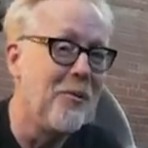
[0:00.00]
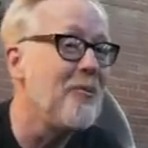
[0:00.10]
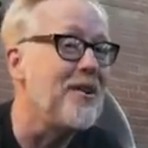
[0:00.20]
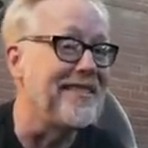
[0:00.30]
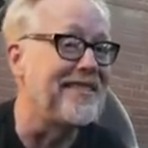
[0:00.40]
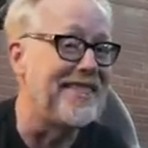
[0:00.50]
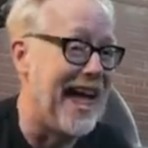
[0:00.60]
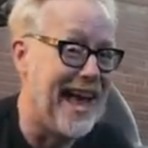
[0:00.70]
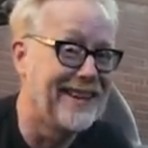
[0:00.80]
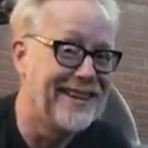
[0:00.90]
"What is
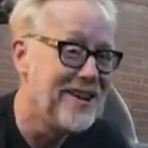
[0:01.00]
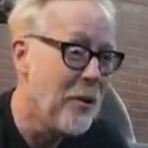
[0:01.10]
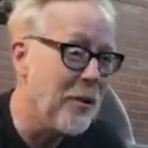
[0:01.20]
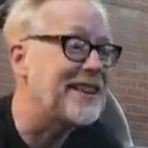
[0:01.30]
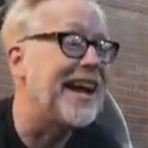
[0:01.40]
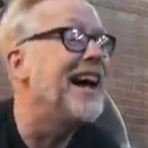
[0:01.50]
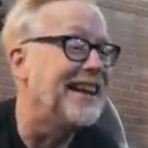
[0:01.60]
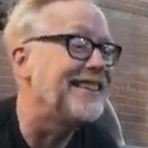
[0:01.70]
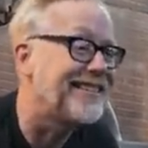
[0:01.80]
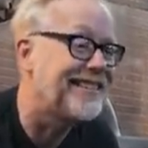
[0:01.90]
that? What the
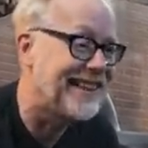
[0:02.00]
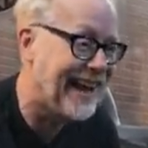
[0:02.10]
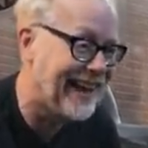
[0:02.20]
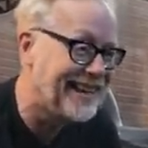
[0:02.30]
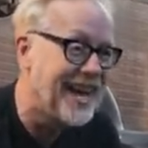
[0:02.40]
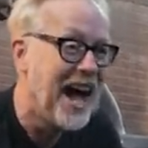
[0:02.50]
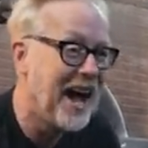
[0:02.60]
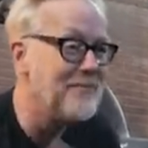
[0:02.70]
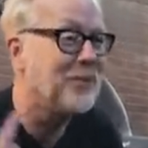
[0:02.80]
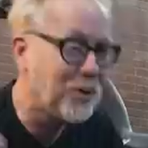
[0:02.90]
hell is that?
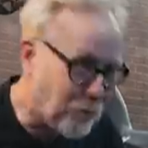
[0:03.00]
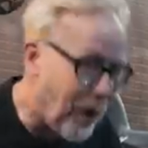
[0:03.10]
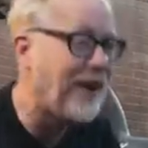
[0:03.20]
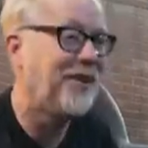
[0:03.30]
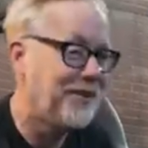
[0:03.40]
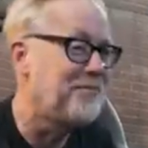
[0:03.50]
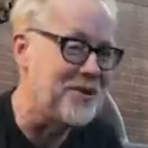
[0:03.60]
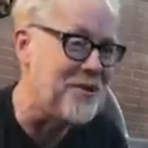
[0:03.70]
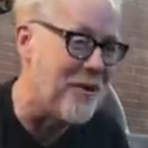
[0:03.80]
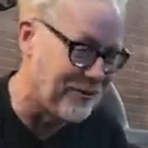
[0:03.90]
I'm required to
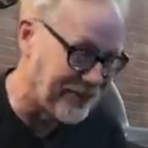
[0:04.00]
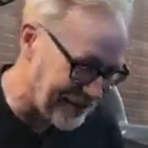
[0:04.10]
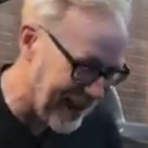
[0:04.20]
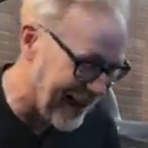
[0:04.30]
pull you over just to